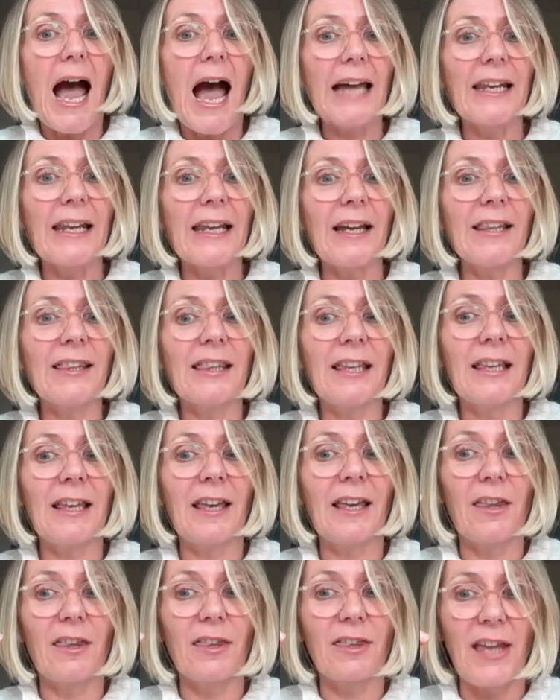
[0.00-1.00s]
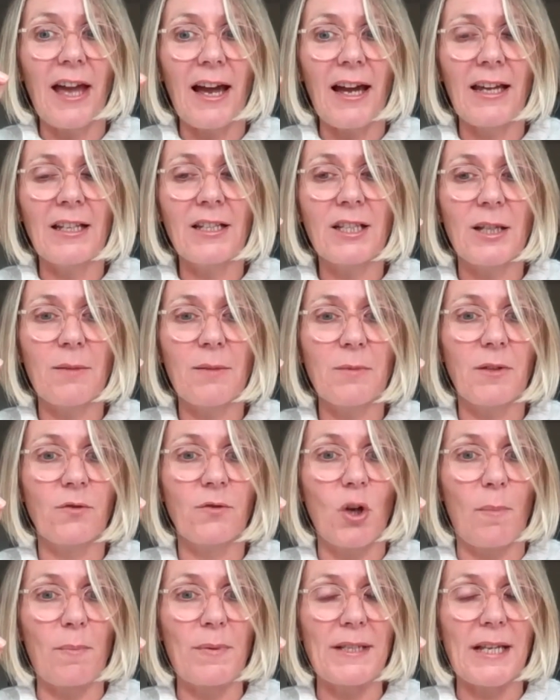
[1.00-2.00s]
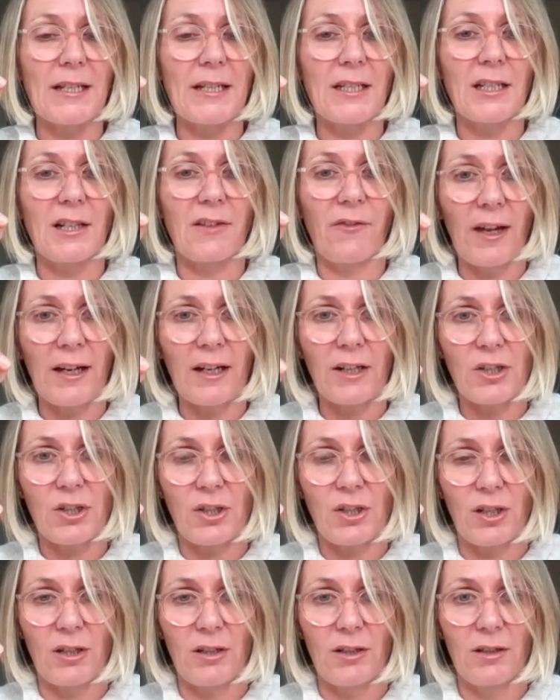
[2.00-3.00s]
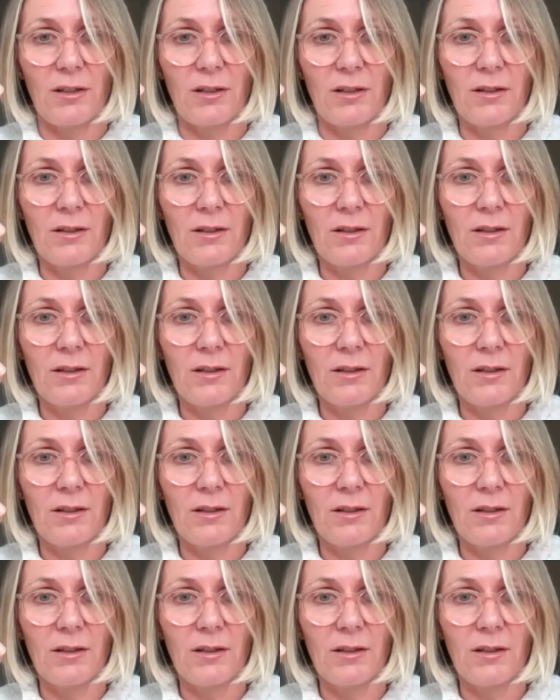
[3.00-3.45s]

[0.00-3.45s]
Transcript: And I think that in terms of job satisfaction